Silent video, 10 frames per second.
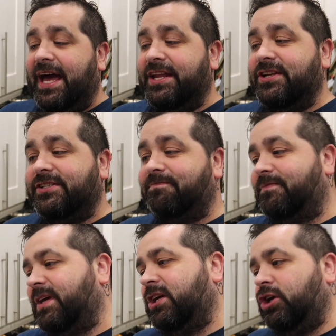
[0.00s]
and
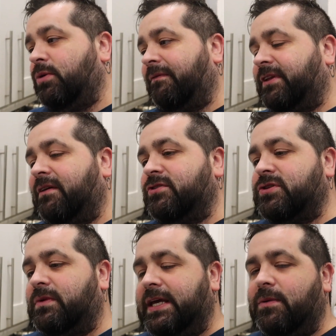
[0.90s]
you have to give her
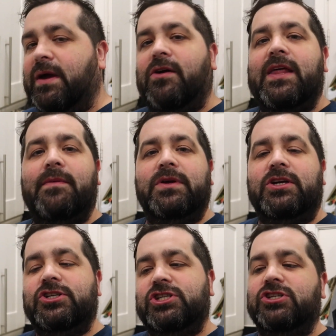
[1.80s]
some leeway on that
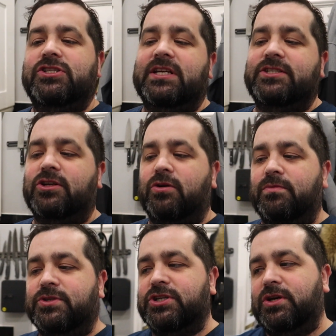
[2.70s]
because she just has to
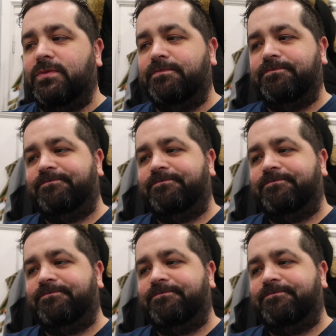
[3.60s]
come to